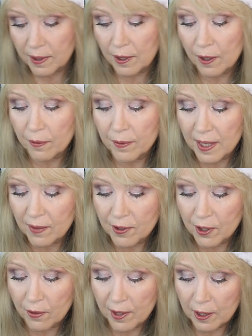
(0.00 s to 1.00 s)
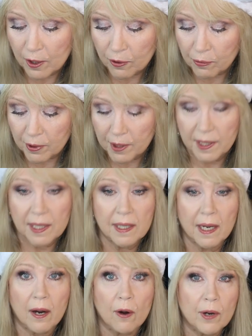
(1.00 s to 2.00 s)
you know, even though they look really
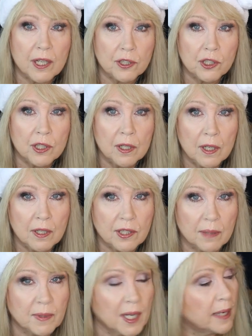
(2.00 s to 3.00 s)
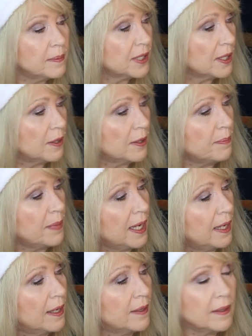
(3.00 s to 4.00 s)
garish sometimes in the
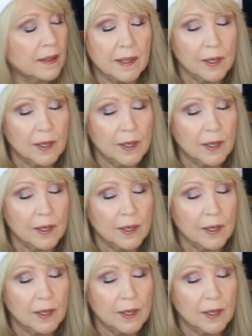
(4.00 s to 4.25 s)
pan,